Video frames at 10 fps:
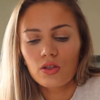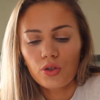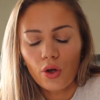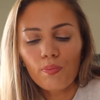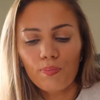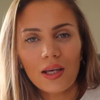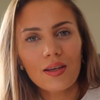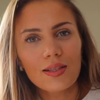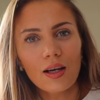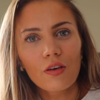Don't beat
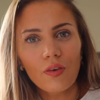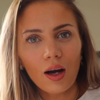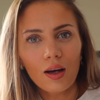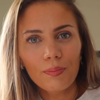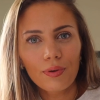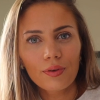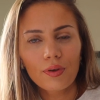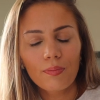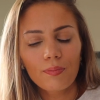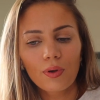yourself up,
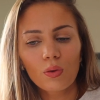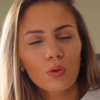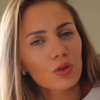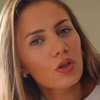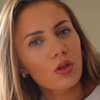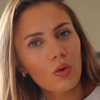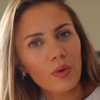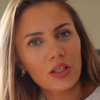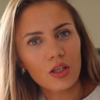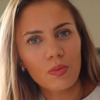but also don't
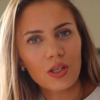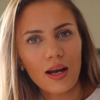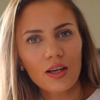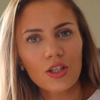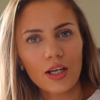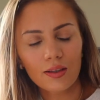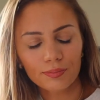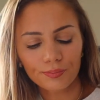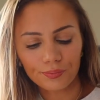waste too much energy